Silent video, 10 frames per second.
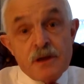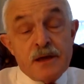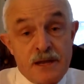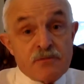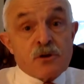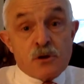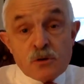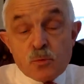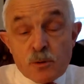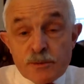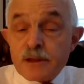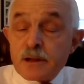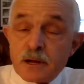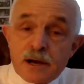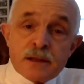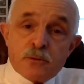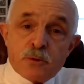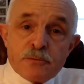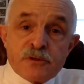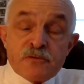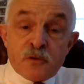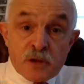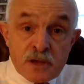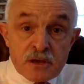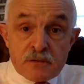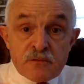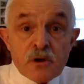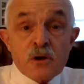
and even a good woman and a godly woman, to forgive